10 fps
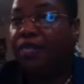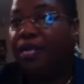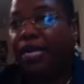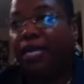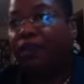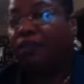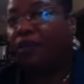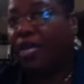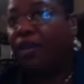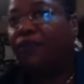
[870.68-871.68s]
that I can
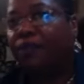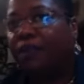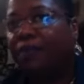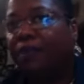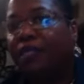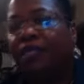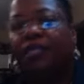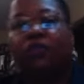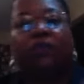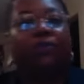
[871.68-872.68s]
create for my
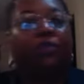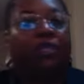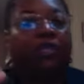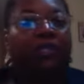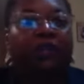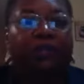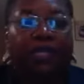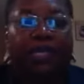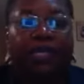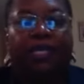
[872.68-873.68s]
business, or more
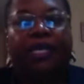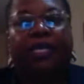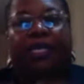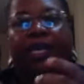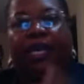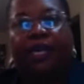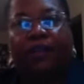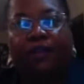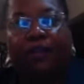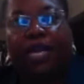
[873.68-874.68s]
services that I
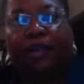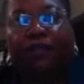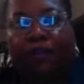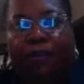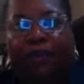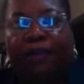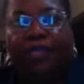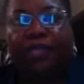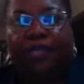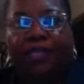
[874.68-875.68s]
can create for my
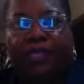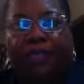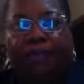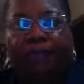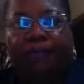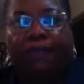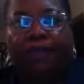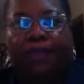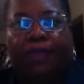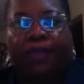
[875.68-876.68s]
business.
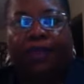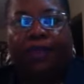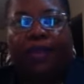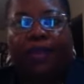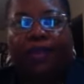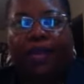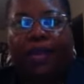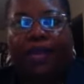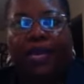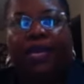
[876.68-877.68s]

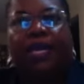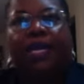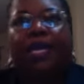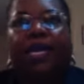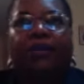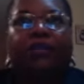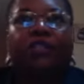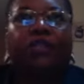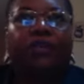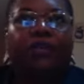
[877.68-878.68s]
Okay? It
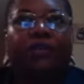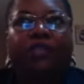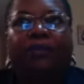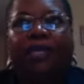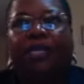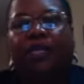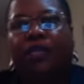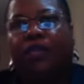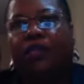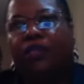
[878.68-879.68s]
allows you to begin
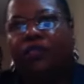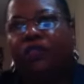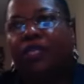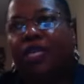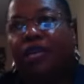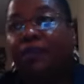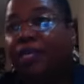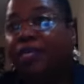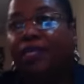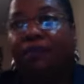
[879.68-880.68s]
to use your time, and
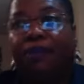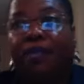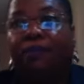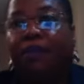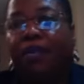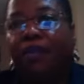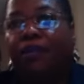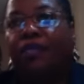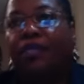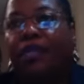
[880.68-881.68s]
it's simply putting
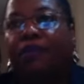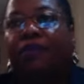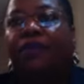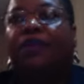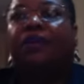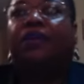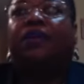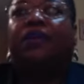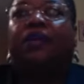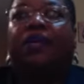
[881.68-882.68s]
yourself
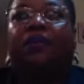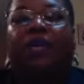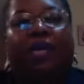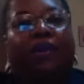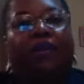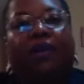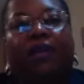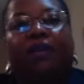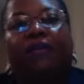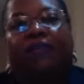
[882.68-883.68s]
on what I
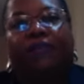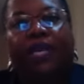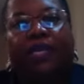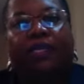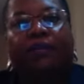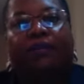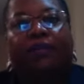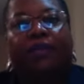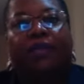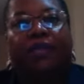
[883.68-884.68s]
call a
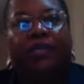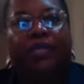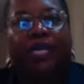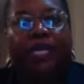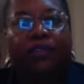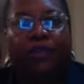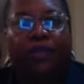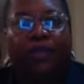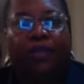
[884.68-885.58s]
flexible schedule.